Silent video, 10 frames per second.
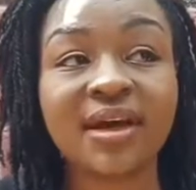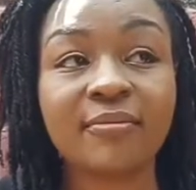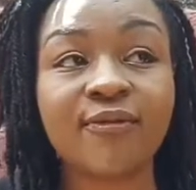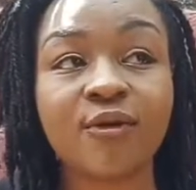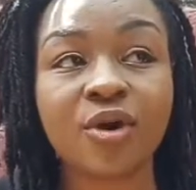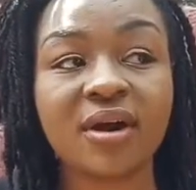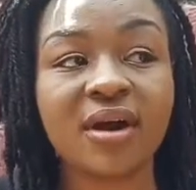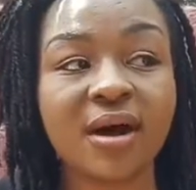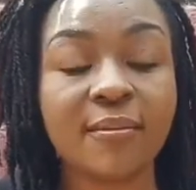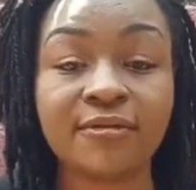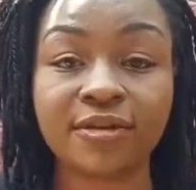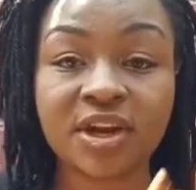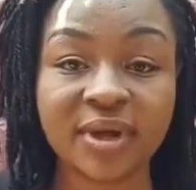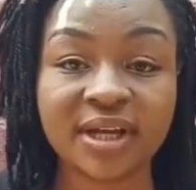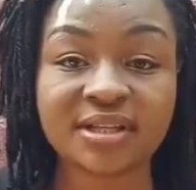them for
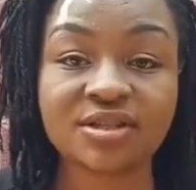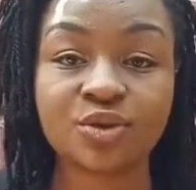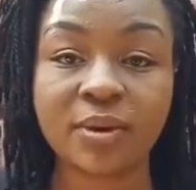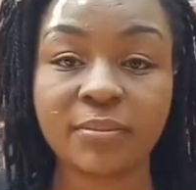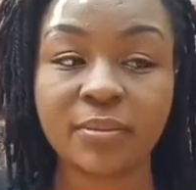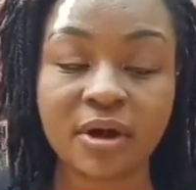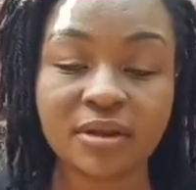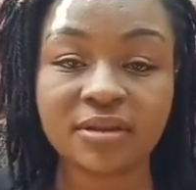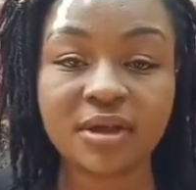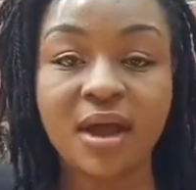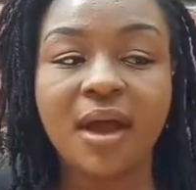3 weeks to a month,